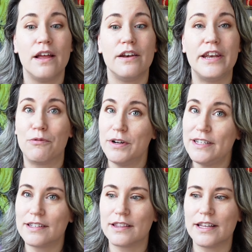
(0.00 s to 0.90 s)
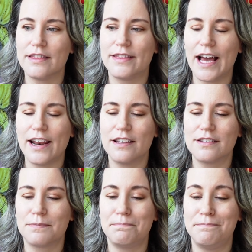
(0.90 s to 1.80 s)
Now, recently, that
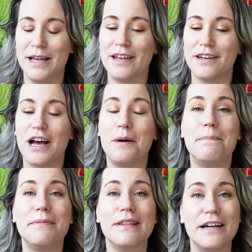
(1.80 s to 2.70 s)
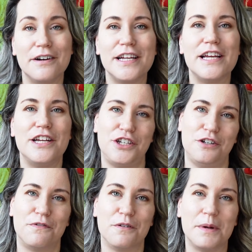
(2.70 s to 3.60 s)
has been a blaring issue
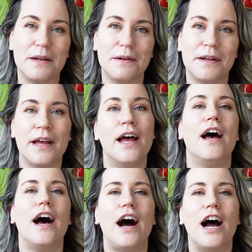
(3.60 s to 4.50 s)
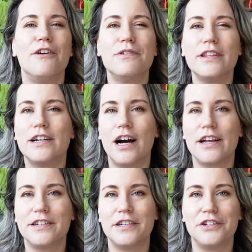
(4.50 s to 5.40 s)
for me. I really got
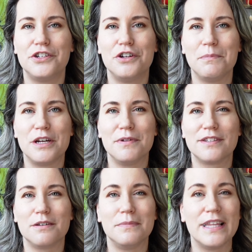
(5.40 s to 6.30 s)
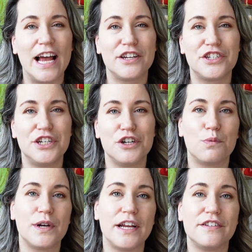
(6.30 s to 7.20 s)
into digital minimalism last year
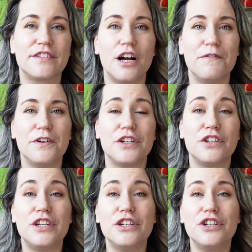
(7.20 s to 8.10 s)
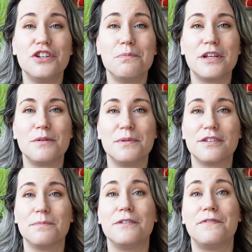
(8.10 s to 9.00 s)
when I discovered digital
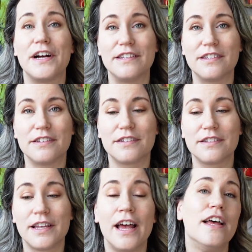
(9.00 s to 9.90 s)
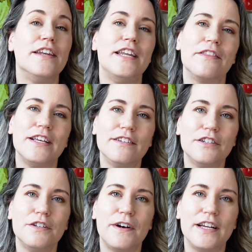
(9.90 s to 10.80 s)
minimalism devices. Now, these are
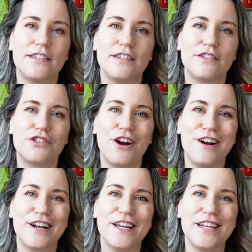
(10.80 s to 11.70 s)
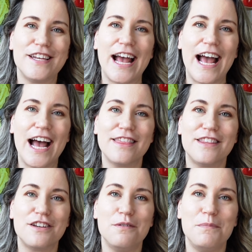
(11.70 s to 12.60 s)
devices targeted at
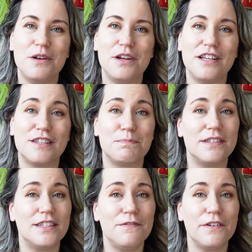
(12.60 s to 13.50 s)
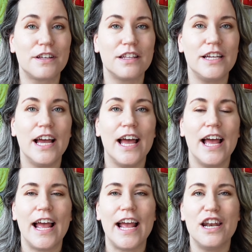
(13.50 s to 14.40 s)
the community specifically
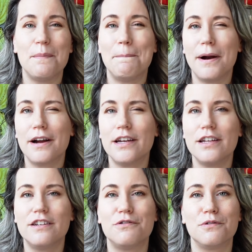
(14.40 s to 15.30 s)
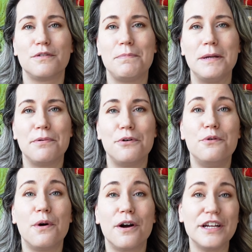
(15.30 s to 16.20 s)
and marketed towards people
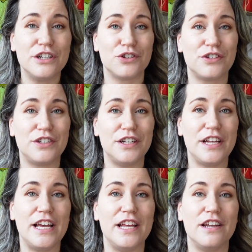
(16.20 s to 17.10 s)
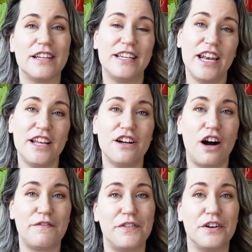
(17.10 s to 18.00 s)
who are interested in getting
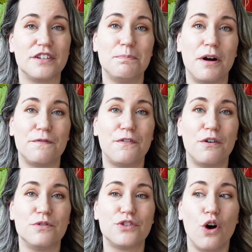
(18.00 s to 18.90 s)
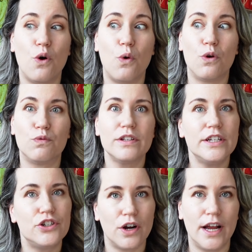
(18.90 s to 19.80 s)
off of their smartphones or
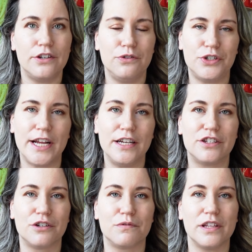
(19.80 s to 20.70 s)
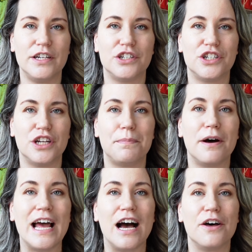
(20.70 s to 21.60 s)
really trying to change their relationship
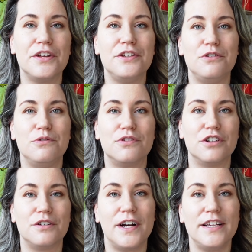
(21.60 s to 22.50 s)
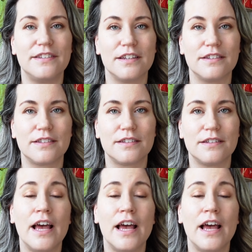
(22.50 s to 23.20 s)
on how they use their devices.